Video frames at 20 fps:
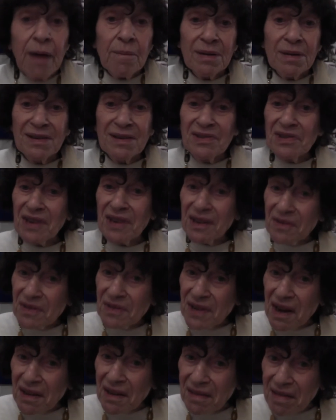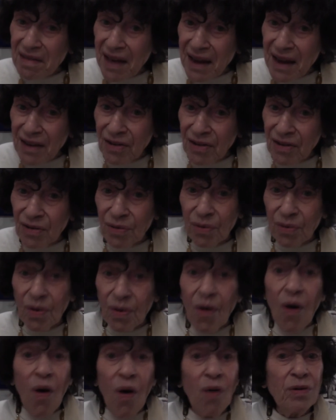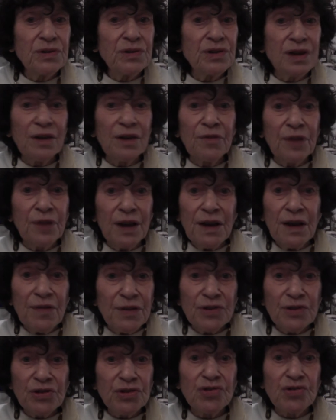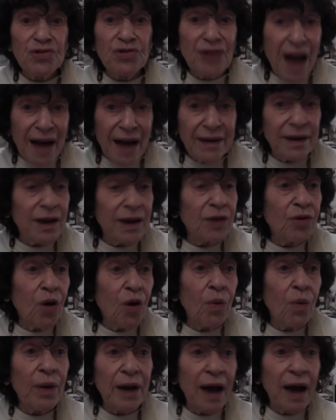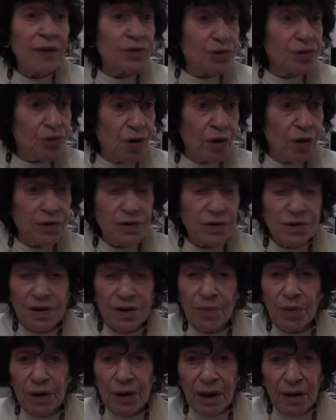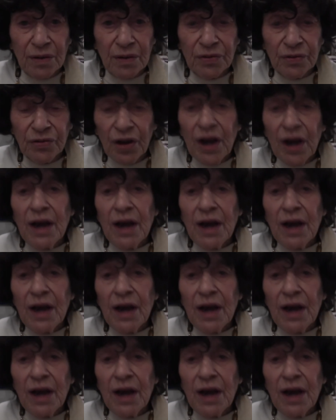But instead of saying thank you, or instead of even just nodding and going on to talk to someone else,